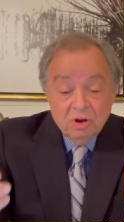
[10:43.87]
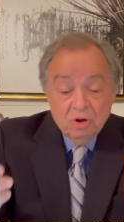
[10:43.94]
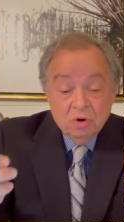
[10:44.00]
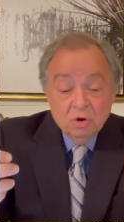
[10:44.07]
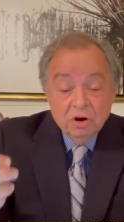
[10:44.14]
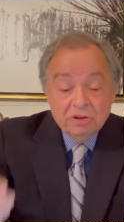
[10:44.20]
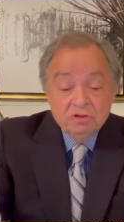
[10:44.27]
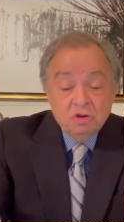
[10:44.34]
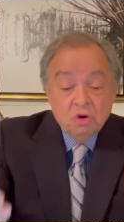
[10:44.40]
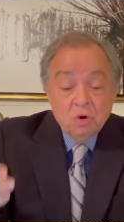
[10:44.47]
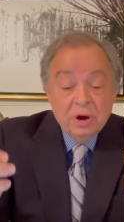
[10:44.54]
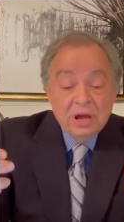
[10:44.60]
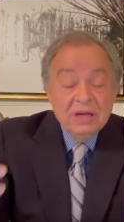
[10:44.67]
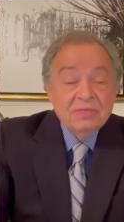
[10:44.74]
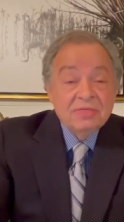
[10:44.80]
who are
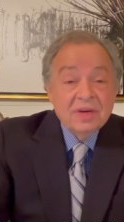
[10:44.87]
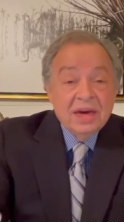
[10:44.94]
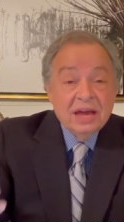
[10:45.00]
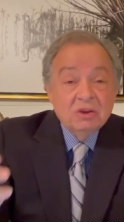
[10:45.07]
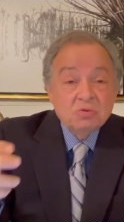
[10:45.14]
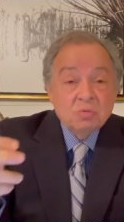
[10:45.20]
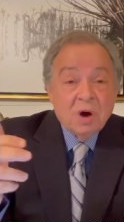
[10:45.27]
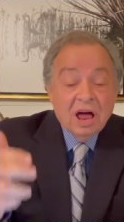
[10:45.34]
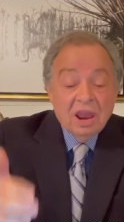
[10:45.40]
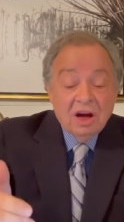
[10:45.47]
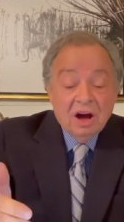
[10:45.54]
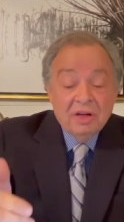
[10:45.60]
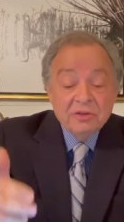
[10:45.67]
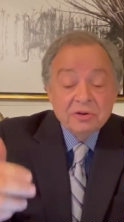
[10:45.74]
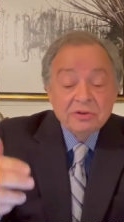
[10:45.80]
doing things while
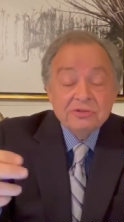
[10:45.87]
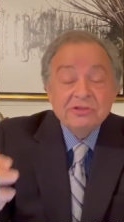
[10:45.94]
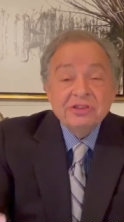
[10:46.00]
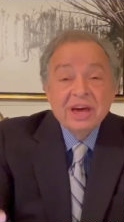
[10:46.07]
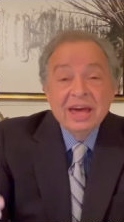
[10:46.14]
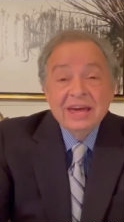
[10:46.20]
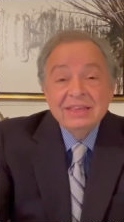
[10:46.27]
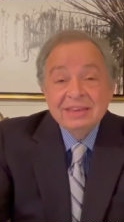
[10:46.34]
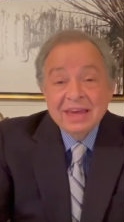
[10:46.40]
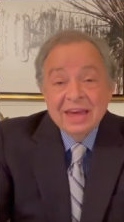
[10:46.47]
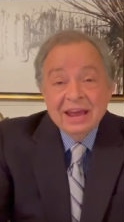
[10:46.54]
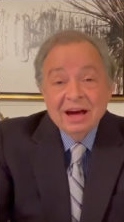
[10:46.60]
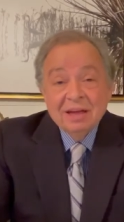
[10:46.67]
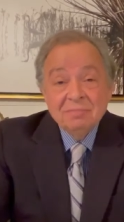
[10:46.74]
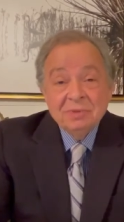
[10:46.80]
others say it
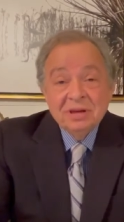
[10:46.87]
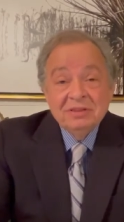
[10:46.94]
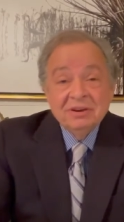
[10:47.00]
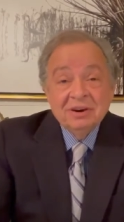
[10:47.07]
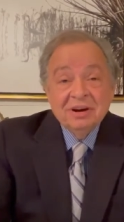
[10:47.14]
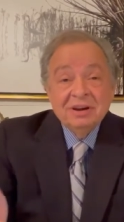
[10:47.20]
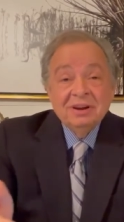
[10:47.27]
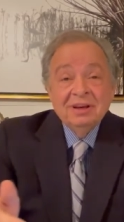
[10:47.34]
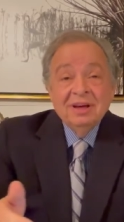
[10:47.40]
cannot be done.